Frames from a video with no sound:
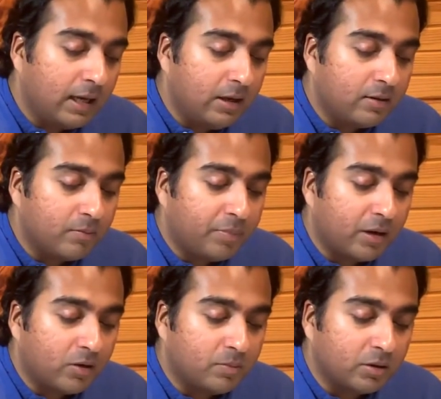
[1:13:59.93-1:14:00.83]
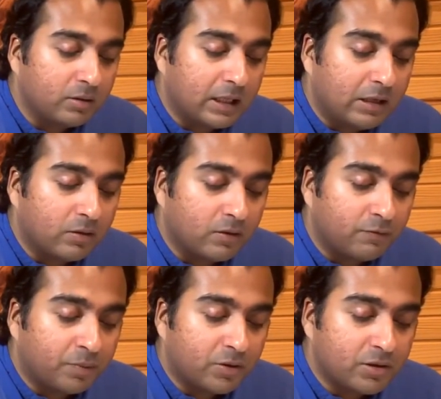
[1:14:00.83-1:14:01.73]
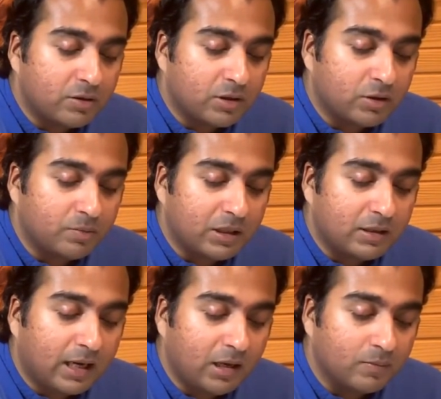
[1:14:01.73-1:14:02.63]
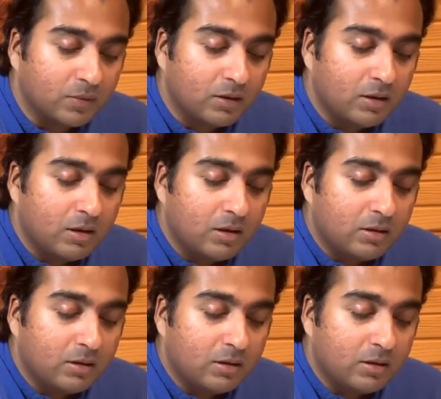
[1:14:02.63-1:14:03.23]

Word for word: incomparable leader of persons to be tamed,